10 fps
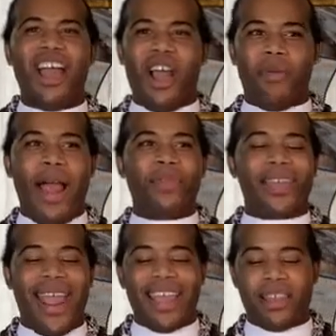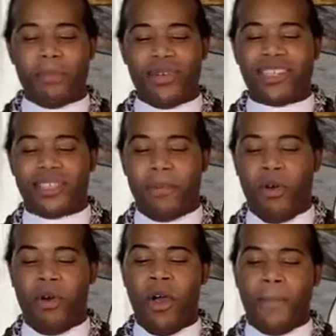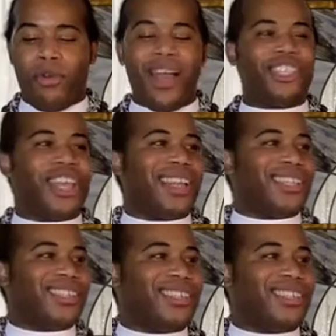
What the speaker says: around the 8th Principle Project.